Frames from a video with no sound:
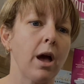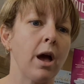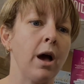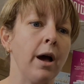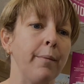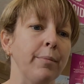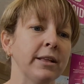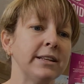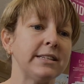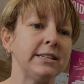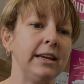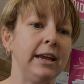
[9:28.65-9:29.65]

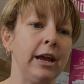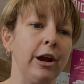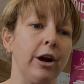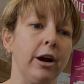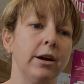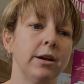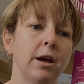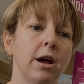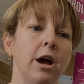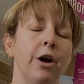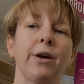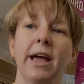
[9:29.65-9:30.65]
let's see here.
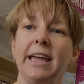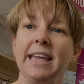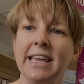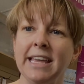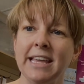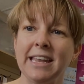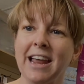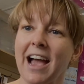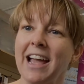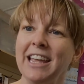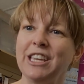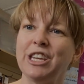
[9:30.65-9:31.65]
Okay, in
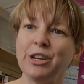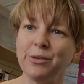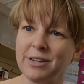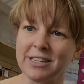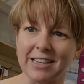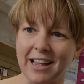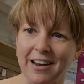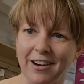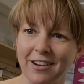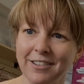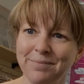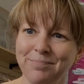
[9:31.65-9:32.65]
IQ
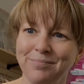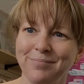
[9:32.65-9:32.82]
Designer,